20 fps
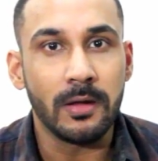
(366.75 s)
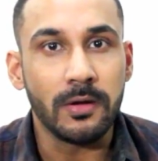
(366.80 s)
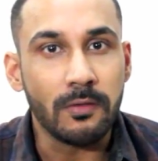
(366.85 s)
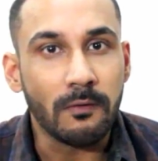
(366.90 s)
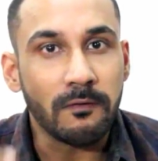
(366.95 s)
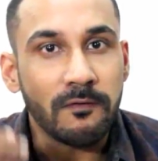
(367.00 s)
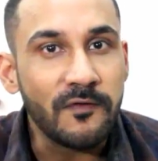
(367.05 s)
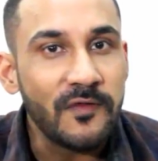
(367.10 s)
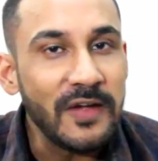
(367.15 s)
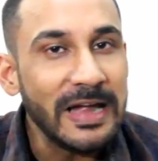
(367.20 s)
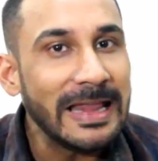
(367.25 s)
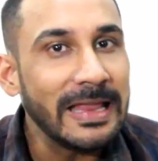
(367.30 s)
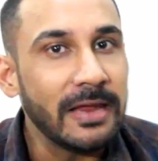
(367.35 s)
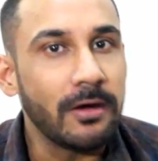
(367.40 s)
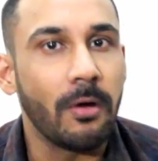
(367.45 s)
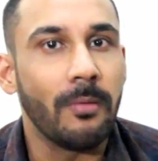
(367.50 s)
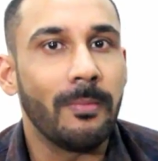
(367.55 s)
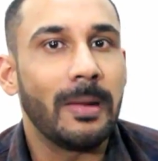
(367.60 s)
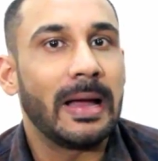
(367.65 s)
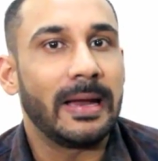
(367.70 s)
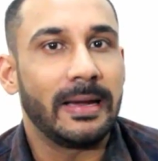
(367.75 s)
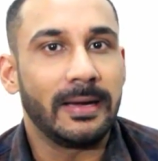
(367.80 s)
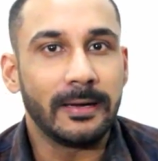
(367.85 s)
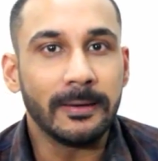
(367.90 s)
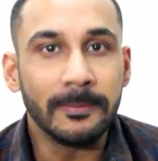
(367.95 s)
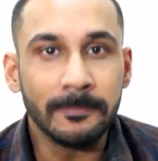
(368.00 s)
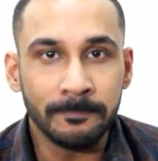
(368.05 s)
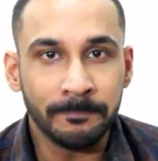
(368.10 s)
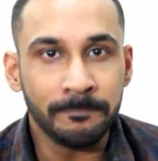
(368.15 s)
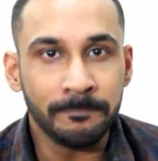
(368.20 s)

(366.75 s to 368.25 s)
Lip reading: You're feeding your mind.